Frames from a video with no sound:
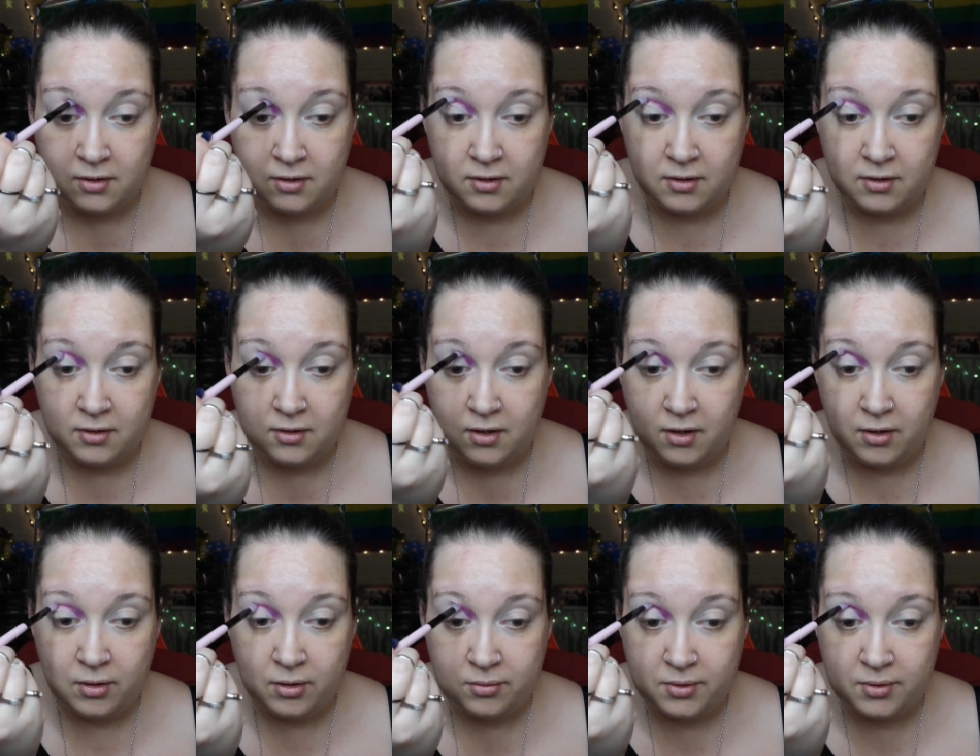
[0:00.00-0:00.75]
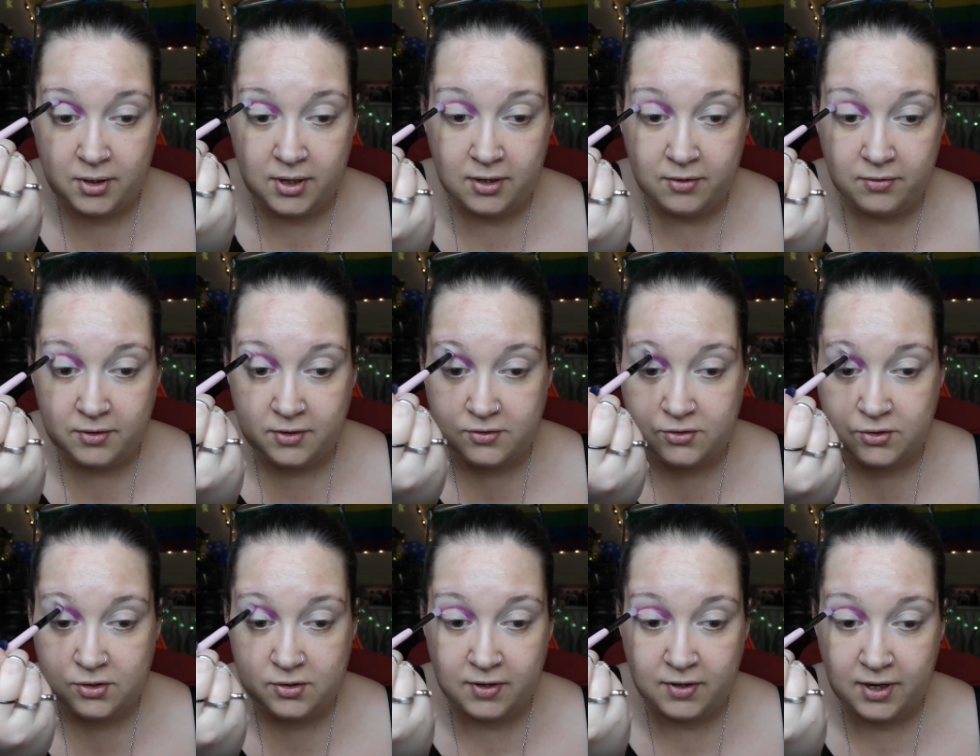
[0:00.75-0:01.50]
go around the
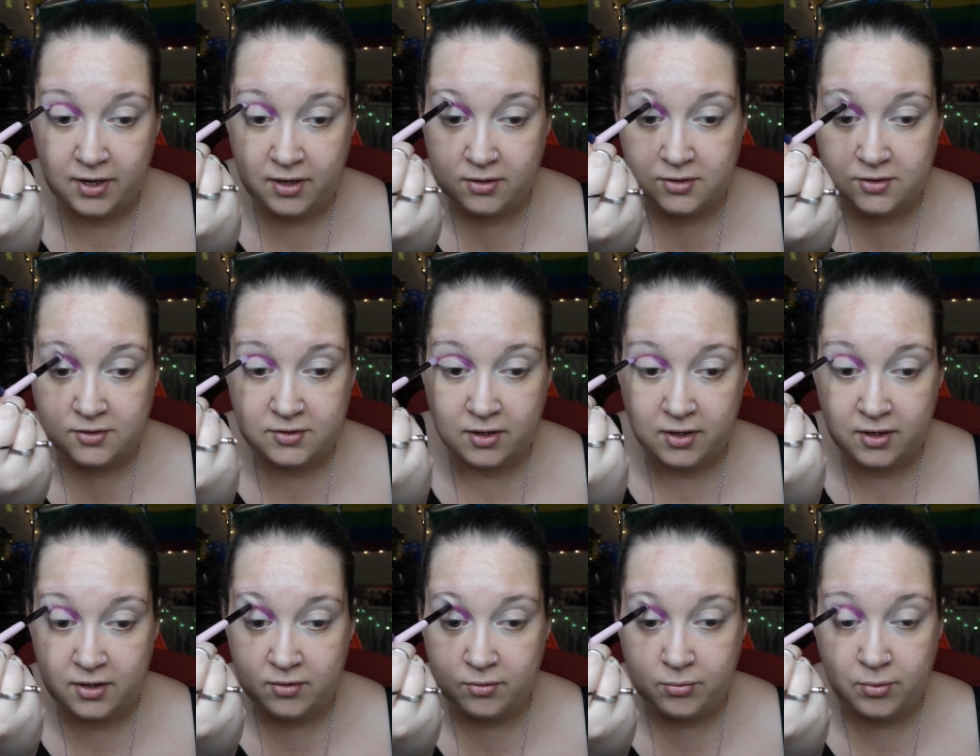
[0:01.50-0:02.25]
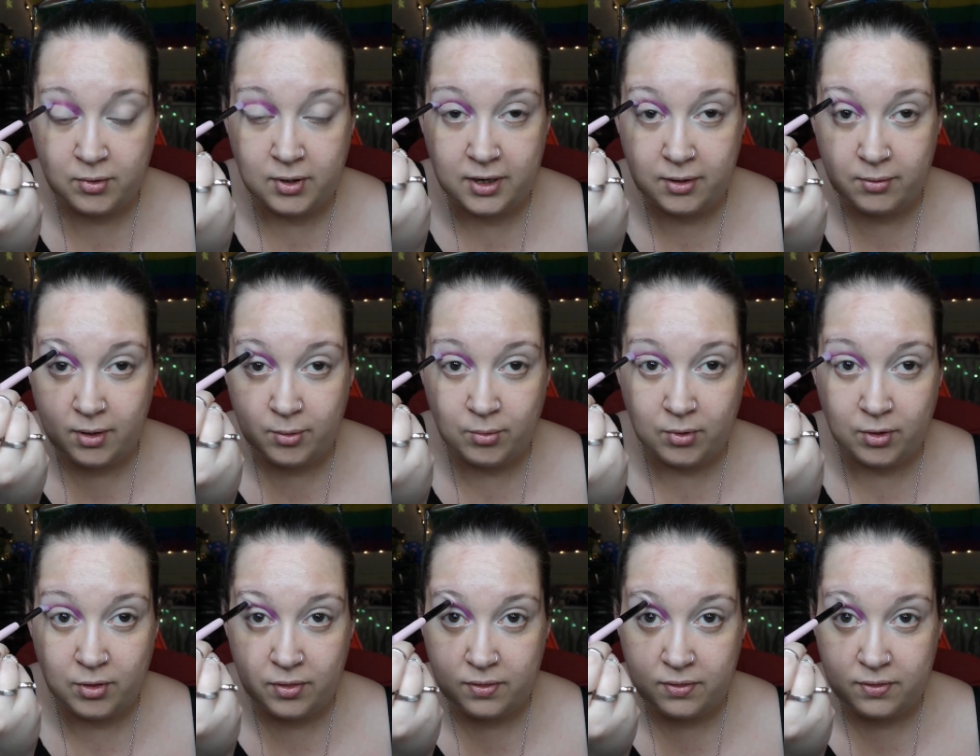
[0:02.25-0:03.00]
sort of outside of where I
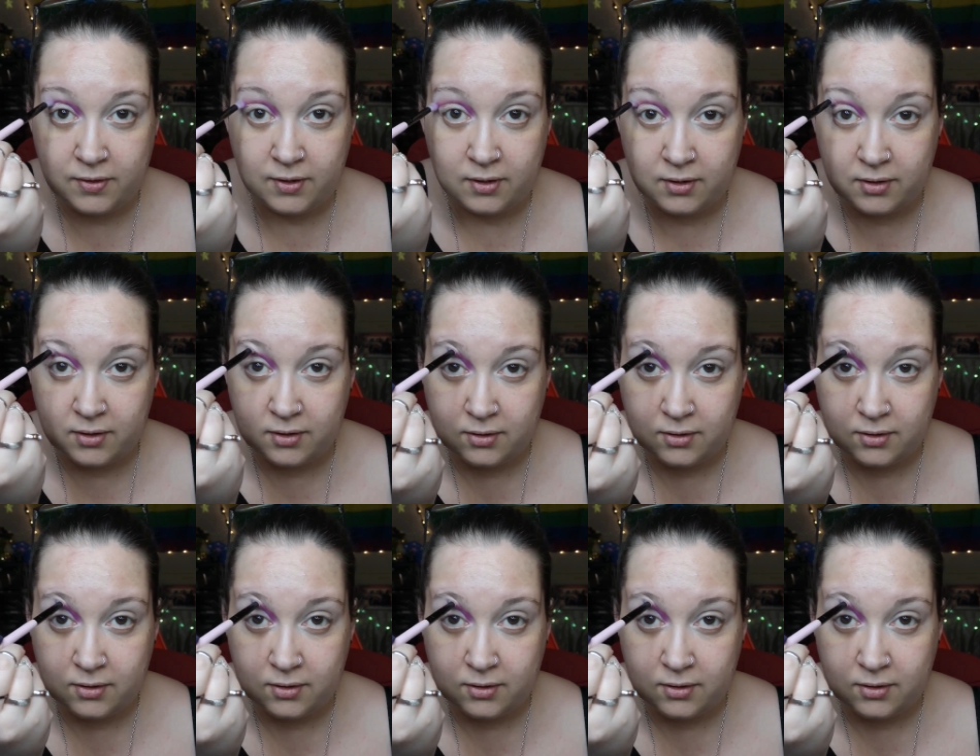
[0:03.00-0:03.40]
want the